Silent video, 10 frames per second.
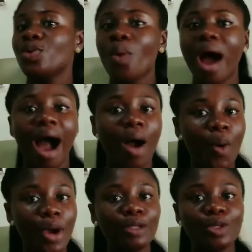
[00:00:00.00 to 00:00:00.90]
you are
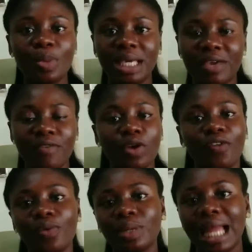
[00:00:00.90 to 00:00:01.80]
going to be given
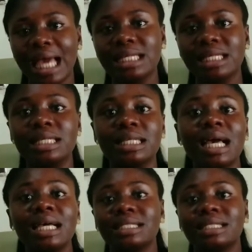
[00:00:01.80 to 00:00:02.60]
your full license.